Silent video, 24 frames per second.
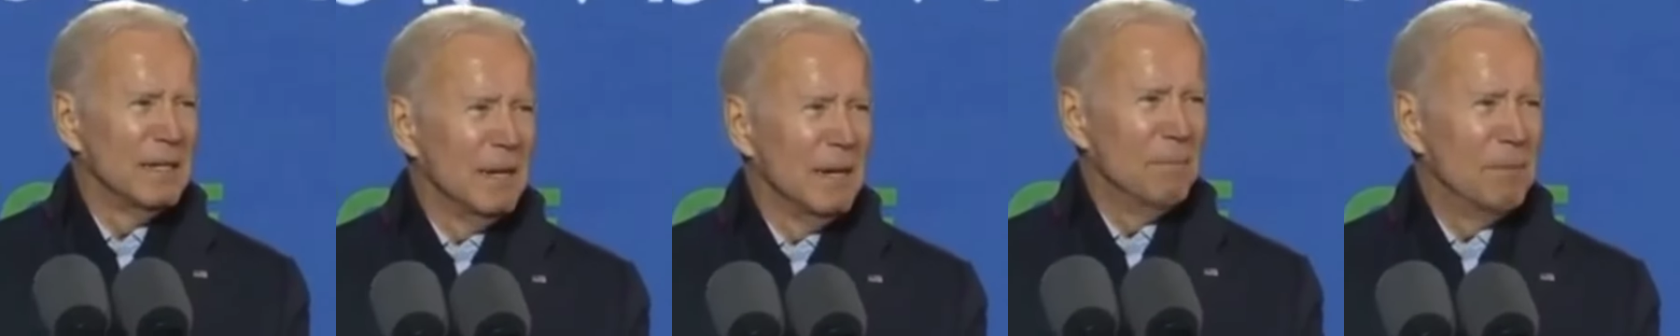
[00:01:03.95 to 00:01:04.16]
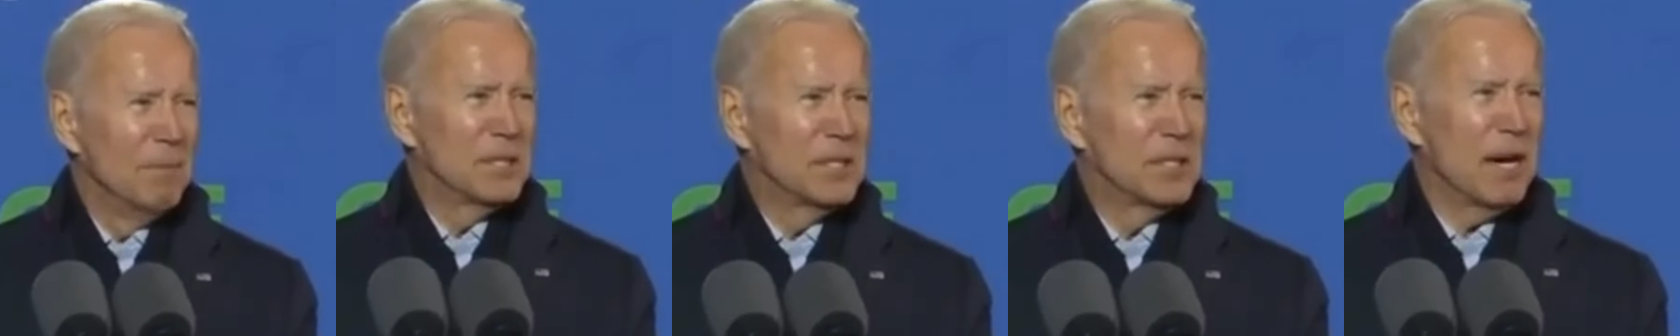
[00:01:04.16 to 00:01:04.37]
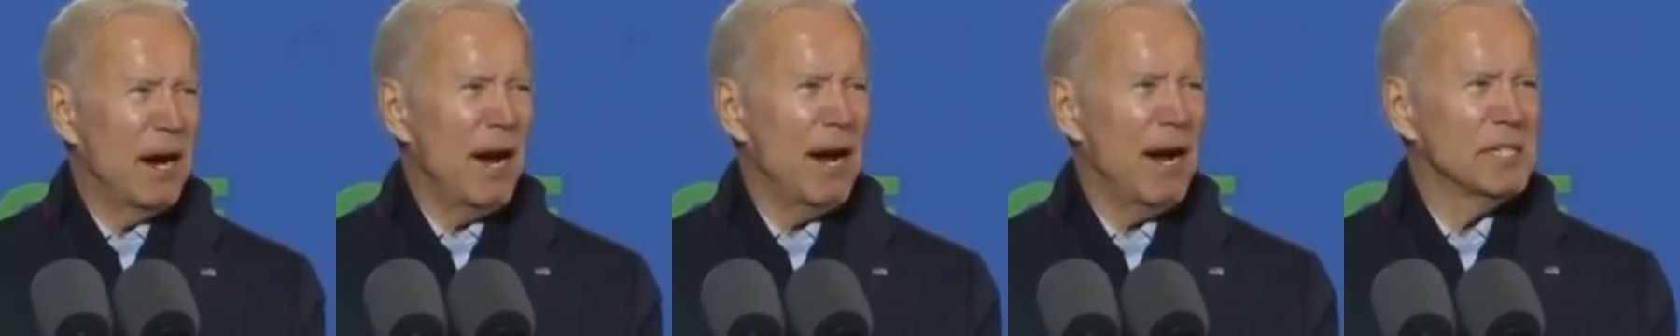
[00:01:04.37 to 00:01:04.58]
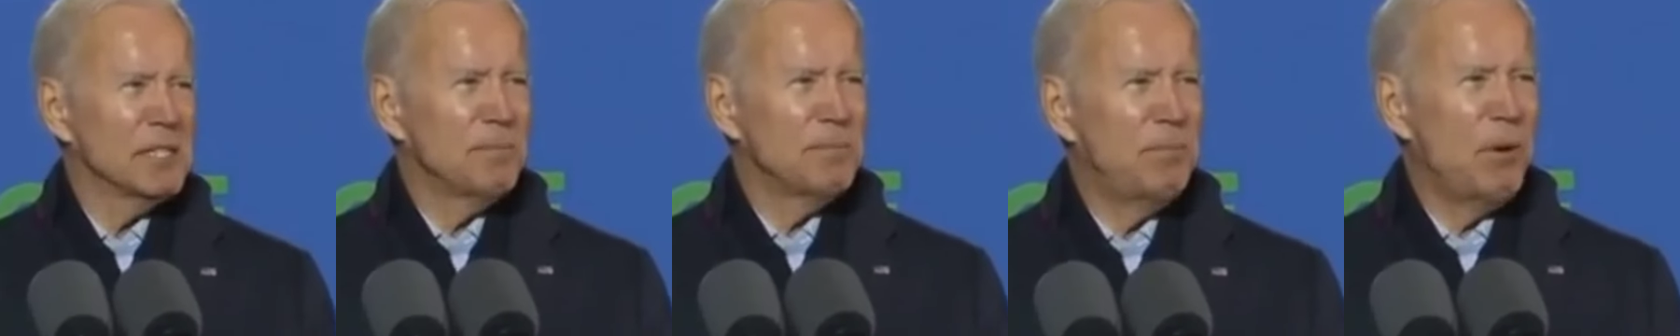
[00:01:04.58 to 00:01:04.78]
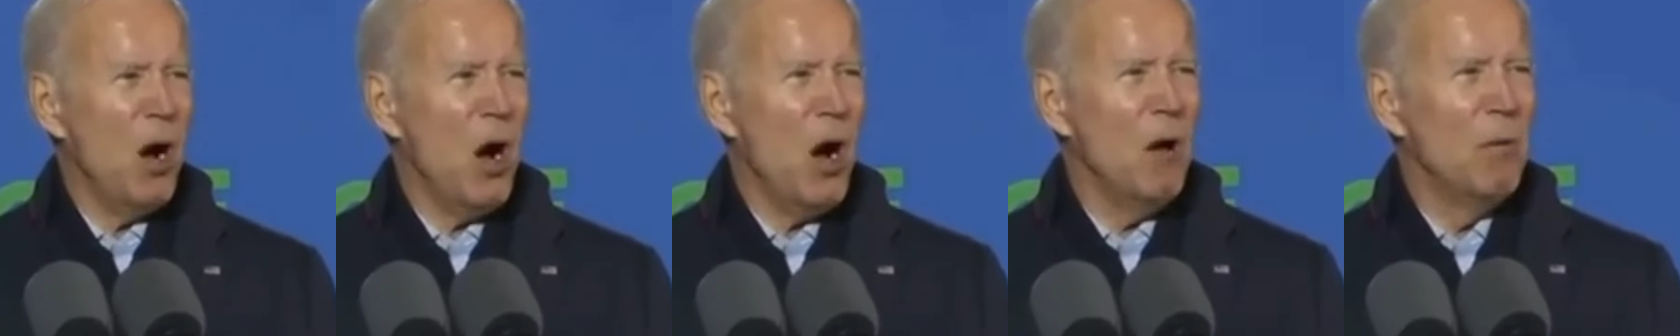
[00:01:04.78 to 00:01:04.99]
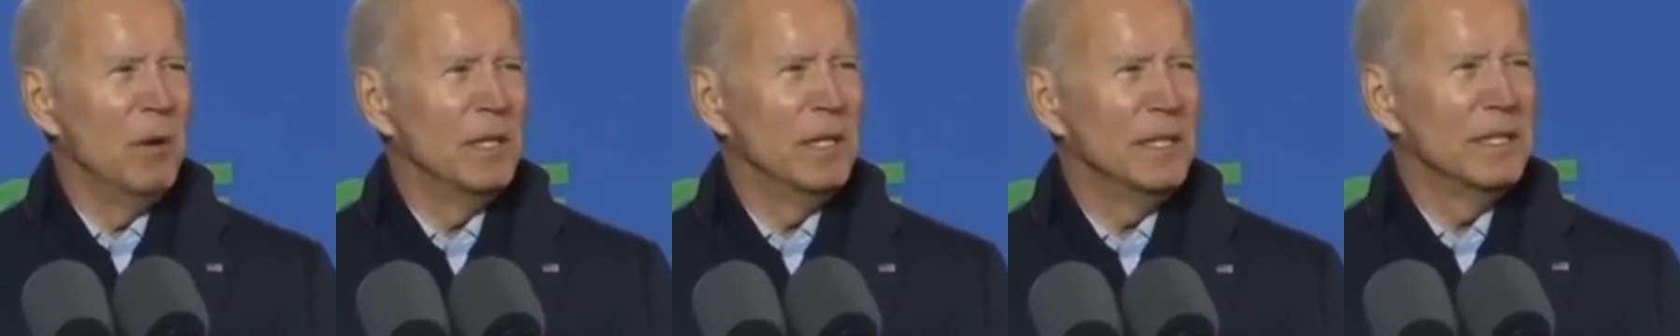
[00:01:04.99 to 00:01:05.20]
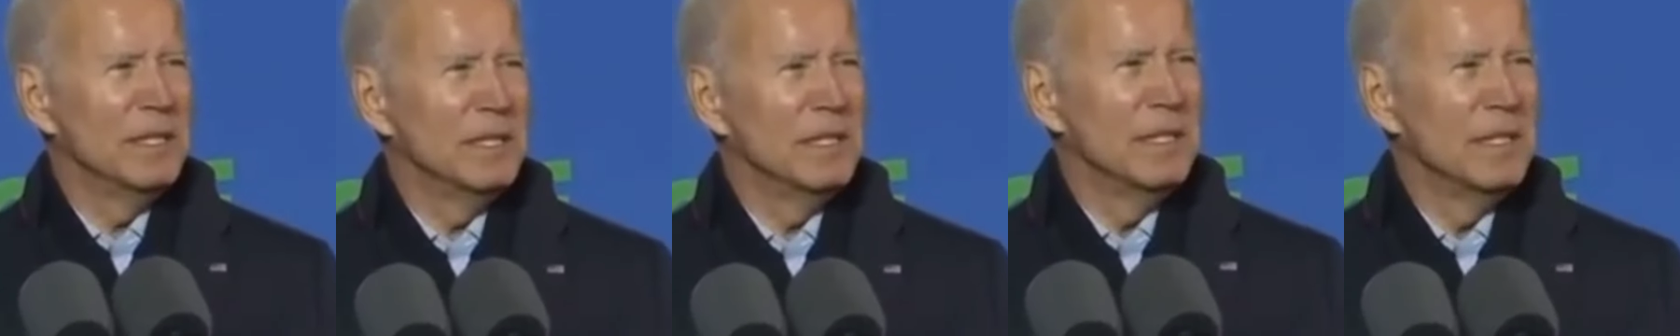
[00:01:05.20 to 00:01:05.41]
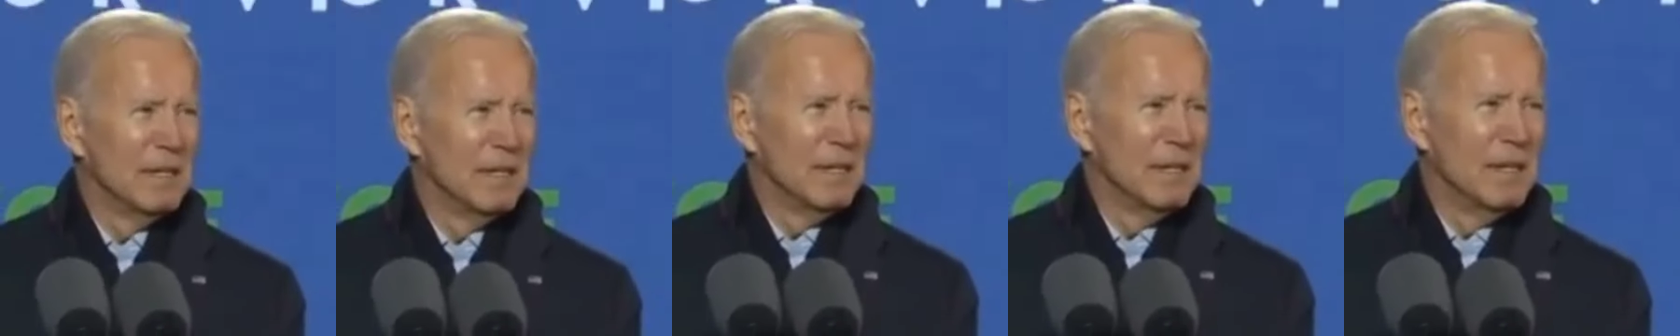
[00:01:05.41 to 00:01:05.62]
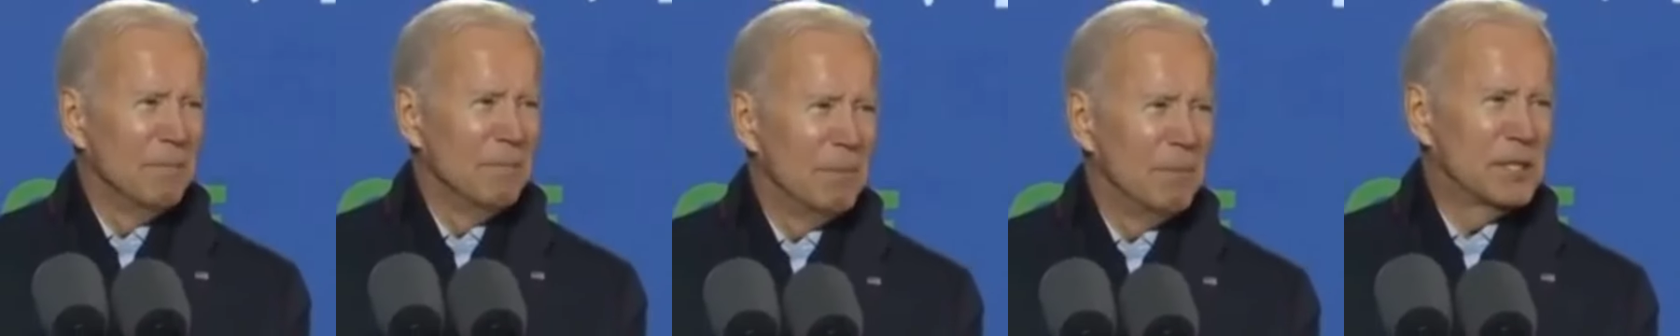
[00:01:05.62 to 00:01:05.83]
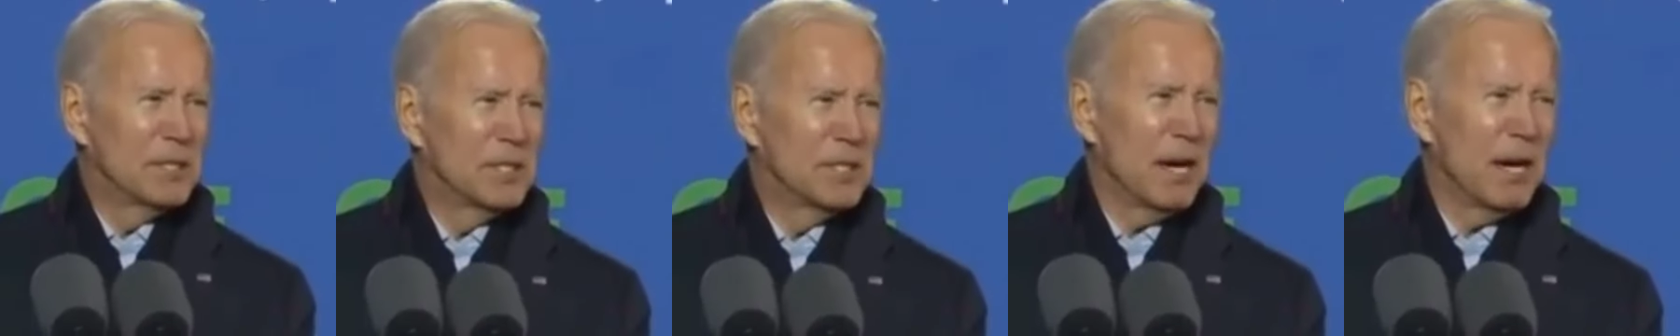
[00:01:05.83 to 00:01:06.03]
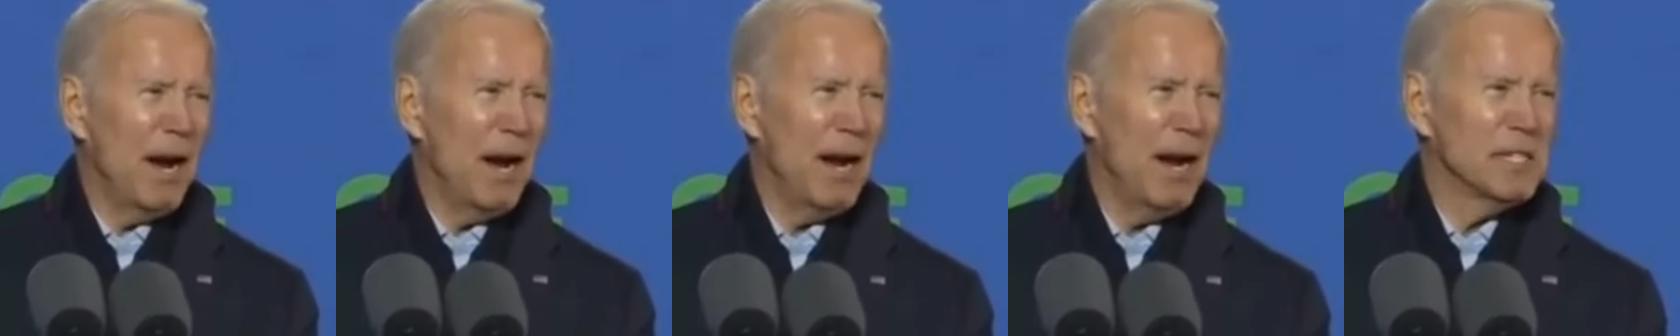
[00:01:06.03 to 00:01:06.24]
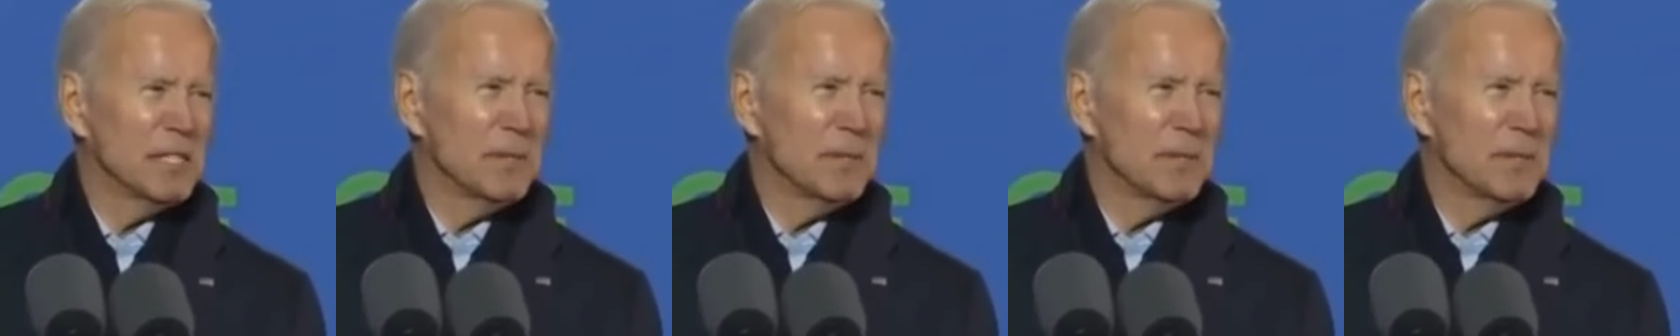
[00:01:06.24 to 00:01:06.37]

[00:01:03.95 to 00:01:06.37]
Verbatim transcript: But Terry's opponent. But Terry's